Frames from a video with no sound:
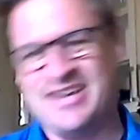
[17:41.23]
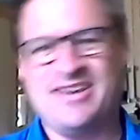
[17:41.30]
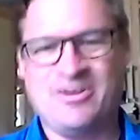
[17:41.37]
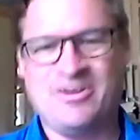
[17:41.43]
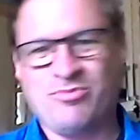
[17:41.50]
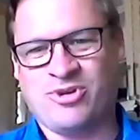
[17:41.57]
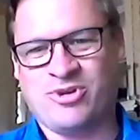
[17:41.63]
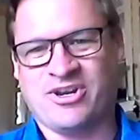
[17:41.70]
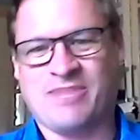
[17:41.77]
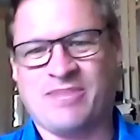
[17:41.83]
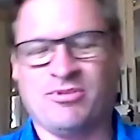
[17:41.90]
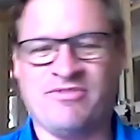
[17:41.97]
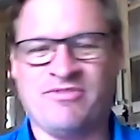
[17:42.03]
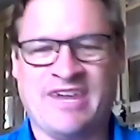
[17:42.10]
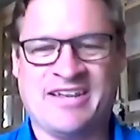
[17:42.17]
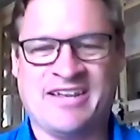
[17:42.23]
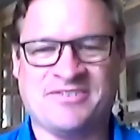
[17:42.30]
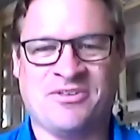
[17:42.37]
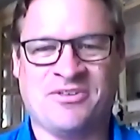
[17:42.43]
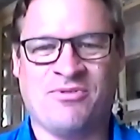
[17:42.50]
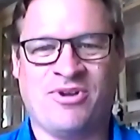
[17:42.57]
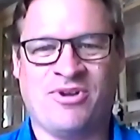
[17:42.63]
put a couple of vans
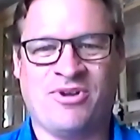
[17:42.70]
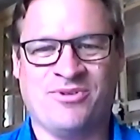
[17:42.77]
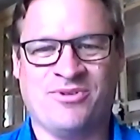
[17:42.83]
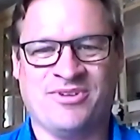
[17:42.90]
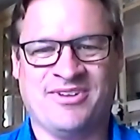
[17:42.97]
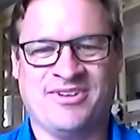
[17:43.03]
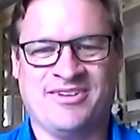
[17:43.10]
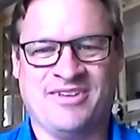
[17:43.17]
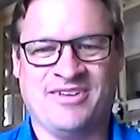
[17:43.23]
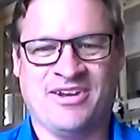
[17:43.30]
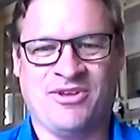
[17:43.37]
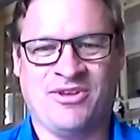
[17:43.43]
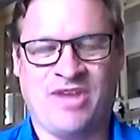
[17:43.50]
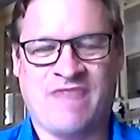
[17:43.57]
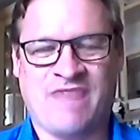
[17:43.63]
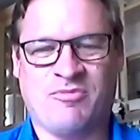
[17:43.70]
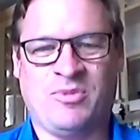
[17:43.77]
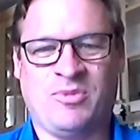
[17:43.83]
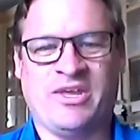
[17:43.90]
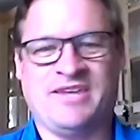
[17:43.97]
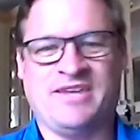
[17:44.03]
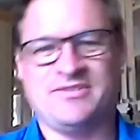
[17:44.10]
on the road, and you have a
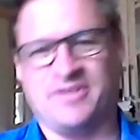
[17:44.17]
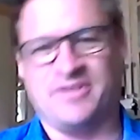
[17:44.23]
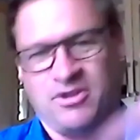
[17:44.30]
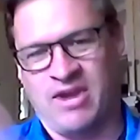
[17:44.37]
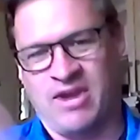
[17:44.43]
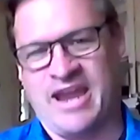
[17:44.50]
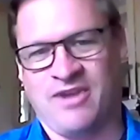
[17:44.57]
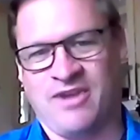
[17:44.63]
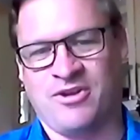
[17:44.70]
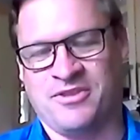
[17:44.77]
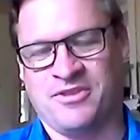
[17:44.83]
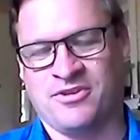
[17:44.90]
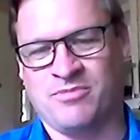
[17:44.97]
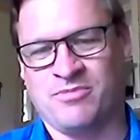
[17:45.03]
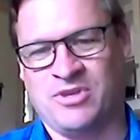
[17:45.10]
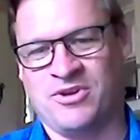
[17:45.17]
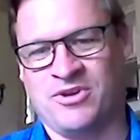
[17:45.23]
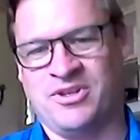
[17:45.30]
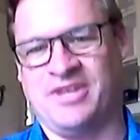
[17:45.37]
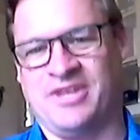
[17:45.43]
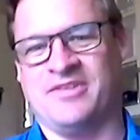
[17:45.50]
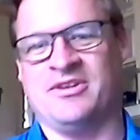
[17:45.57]
place that you're anchored in the
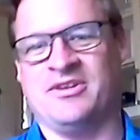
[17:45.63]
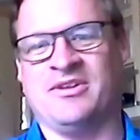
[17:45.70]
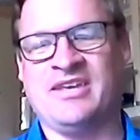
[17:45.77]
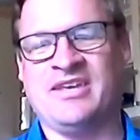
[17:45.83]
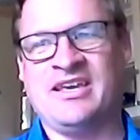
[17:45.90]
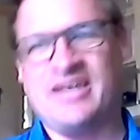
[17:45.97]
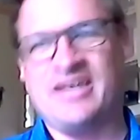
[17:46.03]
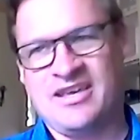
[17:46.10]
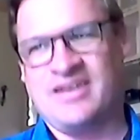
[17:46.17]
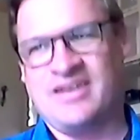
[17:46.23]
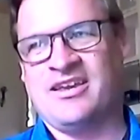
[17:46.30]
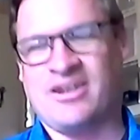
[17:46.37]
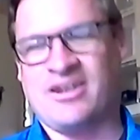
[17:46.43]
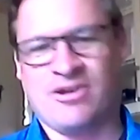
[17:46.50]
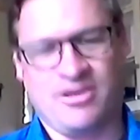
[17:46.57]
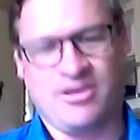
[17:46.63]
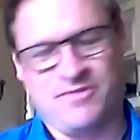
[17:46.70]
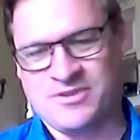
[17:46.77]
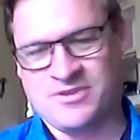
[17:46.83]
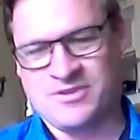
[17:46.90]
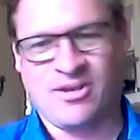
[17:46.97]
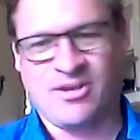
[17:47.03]
community. That if
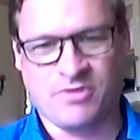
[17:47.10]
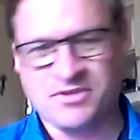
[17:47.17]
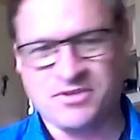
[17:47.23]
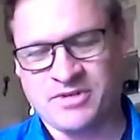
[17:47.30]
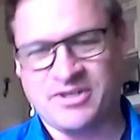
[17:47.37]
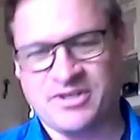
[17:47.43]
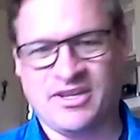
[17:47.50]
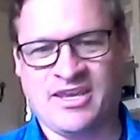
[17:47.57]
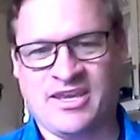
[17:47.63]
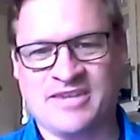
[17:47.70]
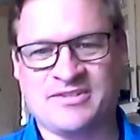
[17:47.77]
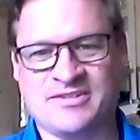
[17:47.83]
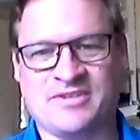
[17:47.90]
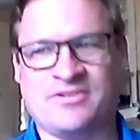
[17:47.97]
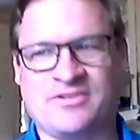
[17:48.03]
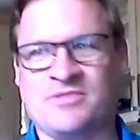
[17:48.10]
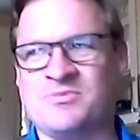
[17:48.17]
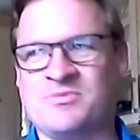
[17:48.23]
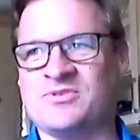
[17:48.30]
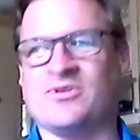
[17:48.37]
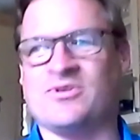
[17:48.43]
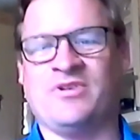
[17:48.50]
you sell restricted key
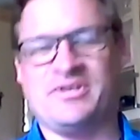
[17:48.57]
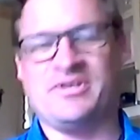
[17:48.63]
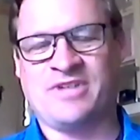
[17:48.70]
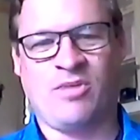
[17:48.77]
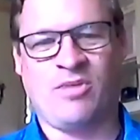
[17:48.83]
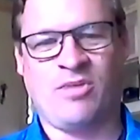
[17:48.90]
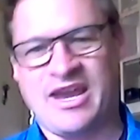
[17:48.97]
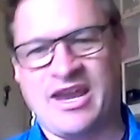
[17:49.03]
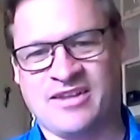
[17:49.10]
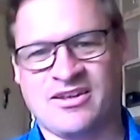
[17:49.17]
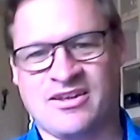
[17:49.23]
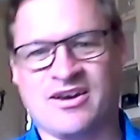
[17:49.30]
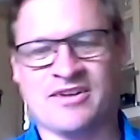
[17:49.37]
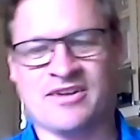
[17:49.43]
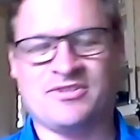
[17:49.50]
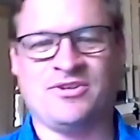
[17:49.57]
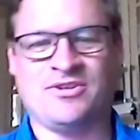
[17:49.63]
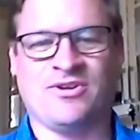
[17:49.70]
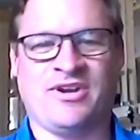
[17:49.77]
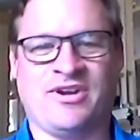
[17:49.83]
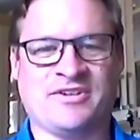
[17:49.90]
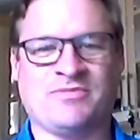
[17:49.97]
systems or you sell padlocks,
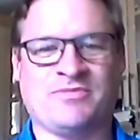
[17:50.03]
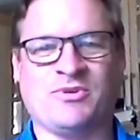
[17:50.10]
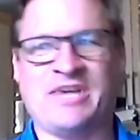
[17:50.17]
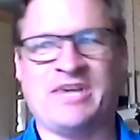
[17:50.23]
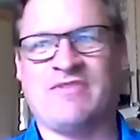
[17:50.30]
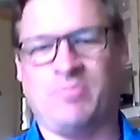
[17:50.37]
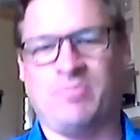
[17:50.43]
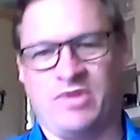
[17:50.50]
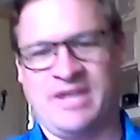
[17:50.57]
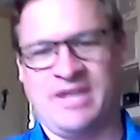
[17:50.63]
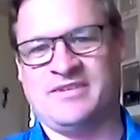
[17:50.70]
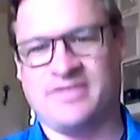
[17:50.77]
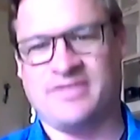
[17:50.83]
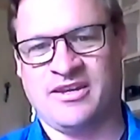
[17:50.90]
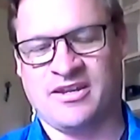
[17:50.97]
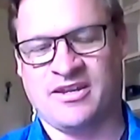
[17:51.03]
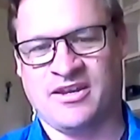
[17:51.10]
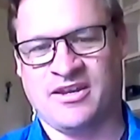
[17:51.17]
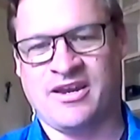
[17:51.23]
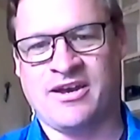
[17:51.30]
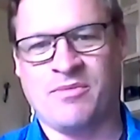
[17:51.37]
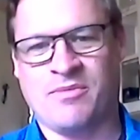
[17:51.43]
your customers have a place they can
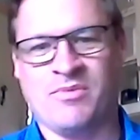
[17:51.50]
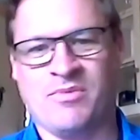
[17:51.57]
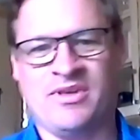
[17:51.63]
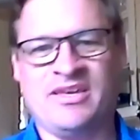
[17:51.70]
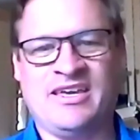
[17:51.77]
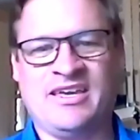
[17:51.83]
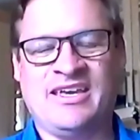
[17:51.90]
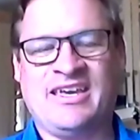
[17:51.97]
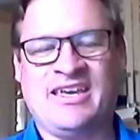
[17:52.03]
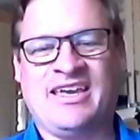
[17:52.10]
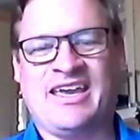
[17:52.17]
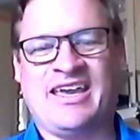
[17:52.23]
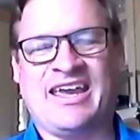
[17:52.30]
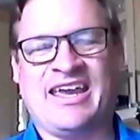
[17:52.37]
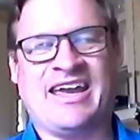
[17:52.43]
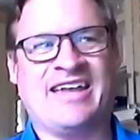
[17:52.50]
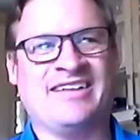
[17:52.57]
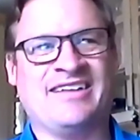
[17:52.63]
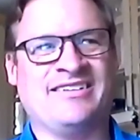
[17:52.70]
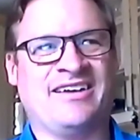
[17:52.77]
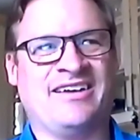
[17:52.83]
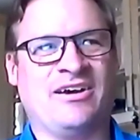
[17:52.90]
come
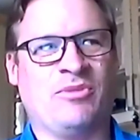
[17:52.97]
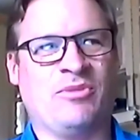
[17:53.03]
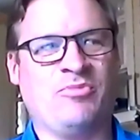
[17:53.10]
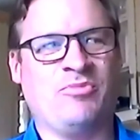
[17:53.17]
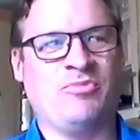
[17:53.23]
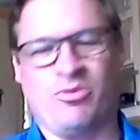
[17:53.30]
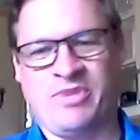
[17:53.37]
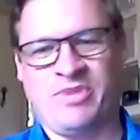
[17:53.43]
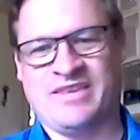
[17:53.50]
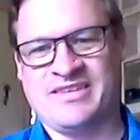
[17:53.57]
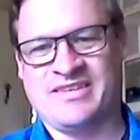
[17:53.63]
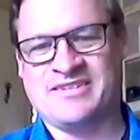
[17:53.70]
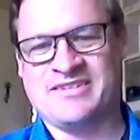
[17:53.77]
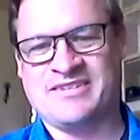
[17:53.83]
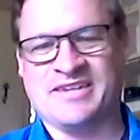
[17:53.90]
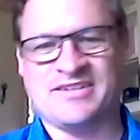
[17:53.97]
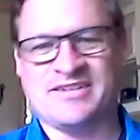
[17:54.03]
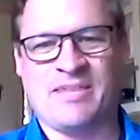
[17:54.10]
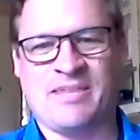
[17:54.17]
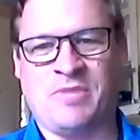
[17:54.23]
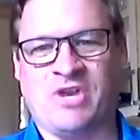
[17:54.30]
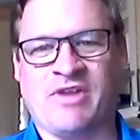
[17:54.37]
and pick these things
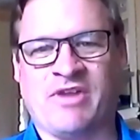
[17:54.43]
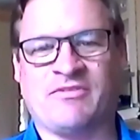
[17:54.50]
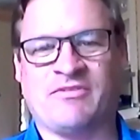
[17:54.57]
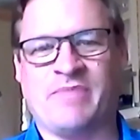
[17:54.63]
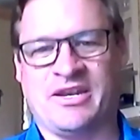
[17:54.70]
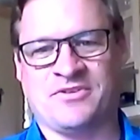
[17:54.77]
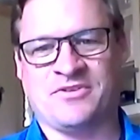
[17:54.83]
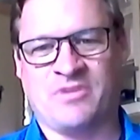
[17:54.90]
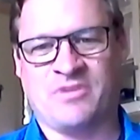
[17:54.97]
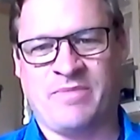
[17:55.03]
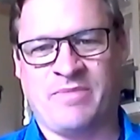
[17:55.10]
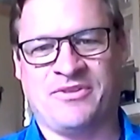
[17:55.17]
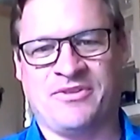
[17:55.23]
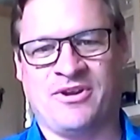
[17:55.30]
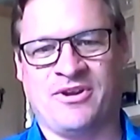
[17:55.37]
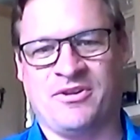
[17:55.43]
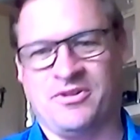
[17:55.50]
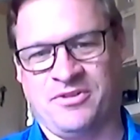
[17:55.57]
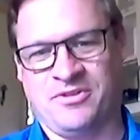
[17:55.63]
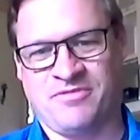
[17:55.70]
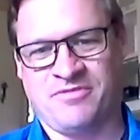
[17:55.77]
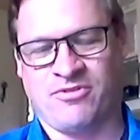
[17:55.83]
up. You don't have to make a trip out there to
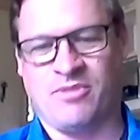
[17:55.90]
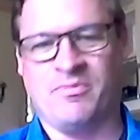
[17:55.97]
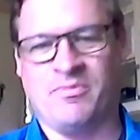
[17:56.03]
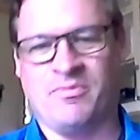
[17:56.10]
deliver them.